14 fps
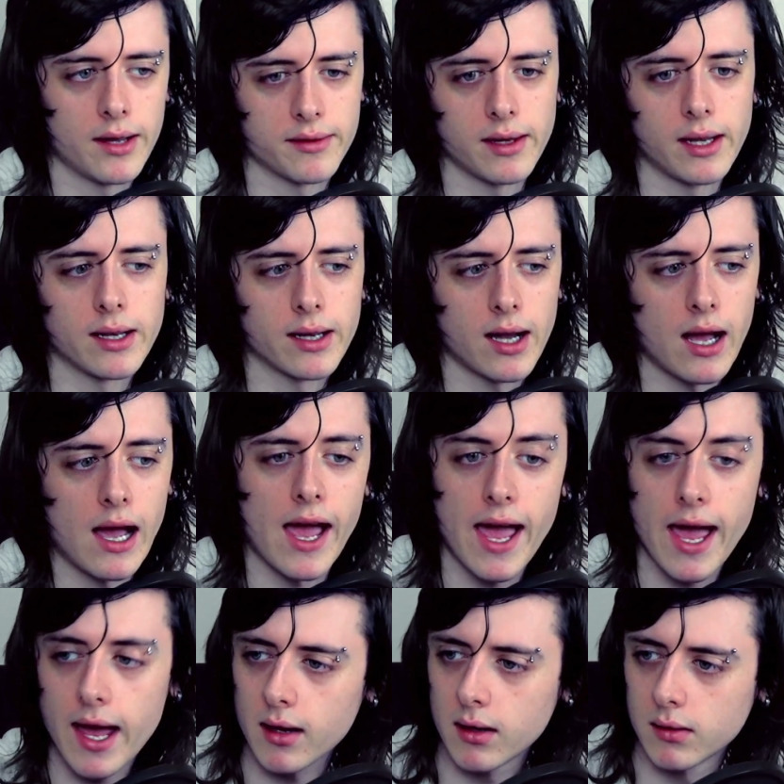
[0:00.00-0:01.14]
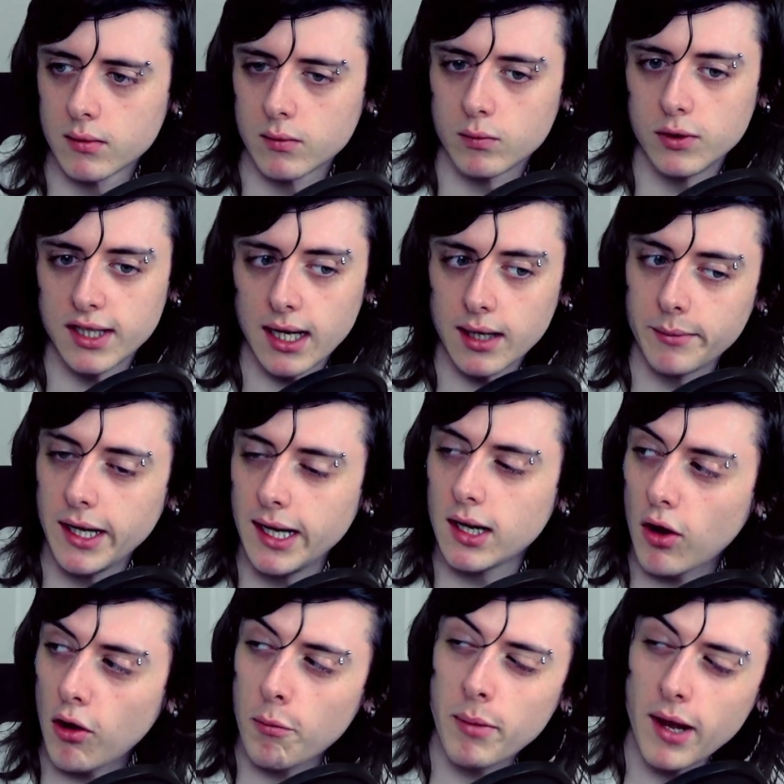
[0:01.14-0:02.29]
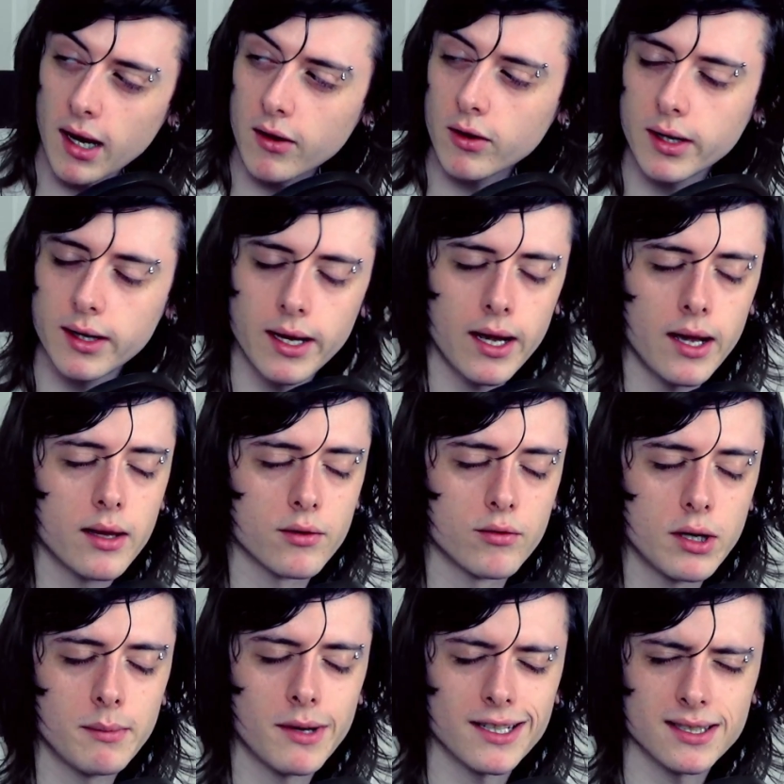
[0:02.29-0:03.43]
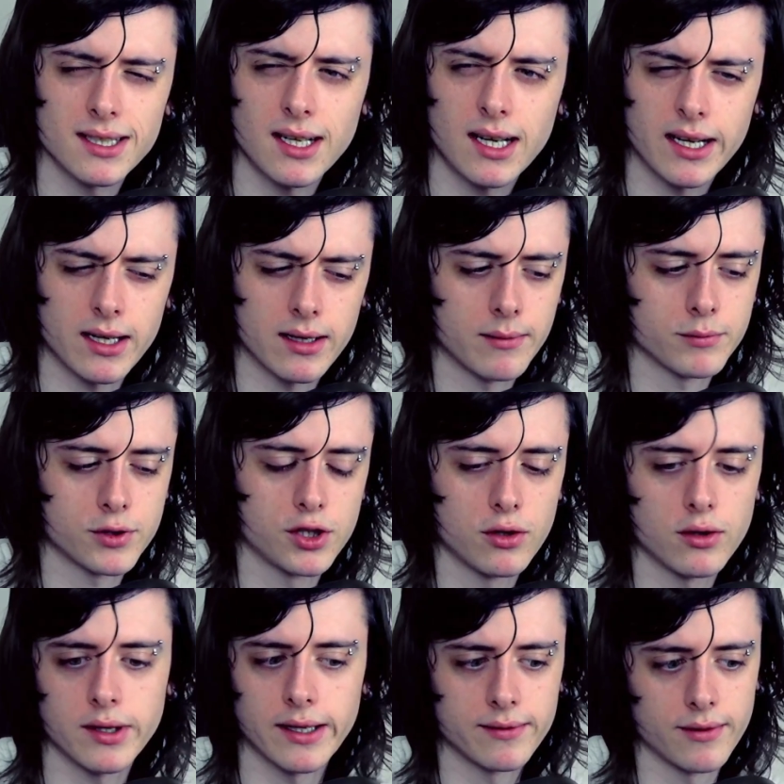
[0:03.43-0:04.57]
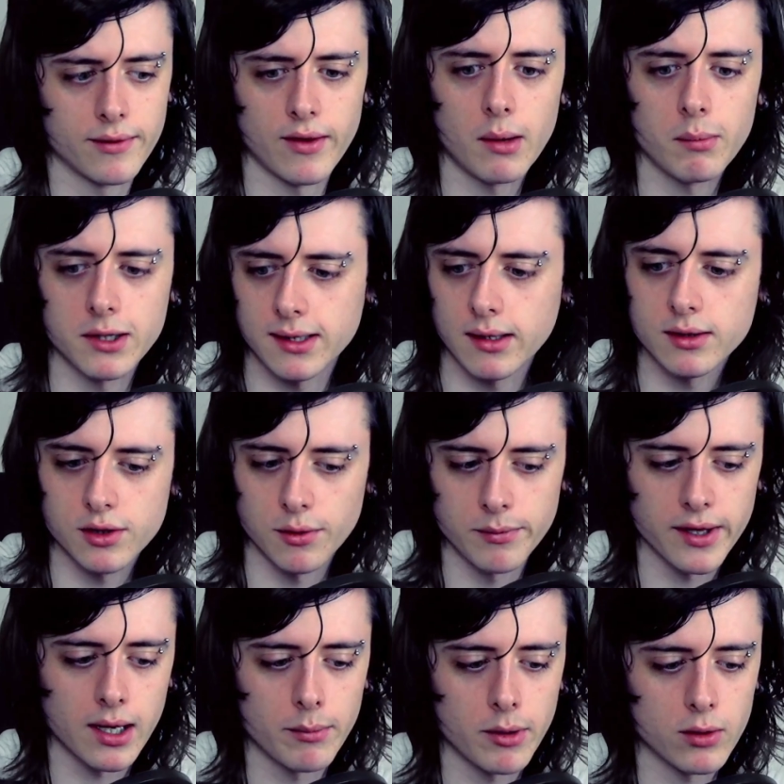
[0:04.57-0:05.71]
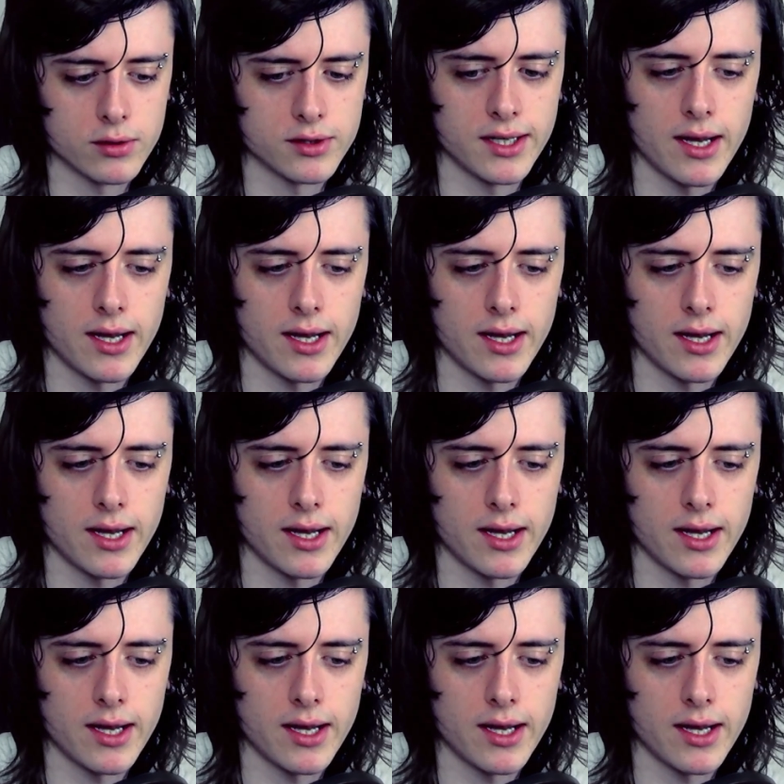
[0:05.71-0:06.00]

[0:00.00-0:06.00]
I think our hair was animated a lot better in the remaster. Like, I'm sure the developer said something about